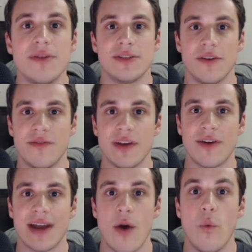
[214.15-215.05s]
so
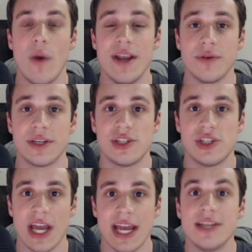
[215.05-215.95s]
figuring out when to
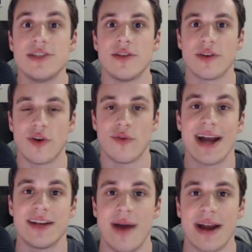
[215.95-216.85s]
exchange the
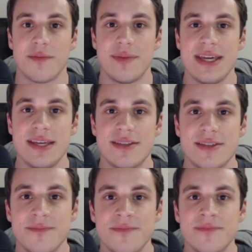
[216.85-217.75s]
correct minor piece.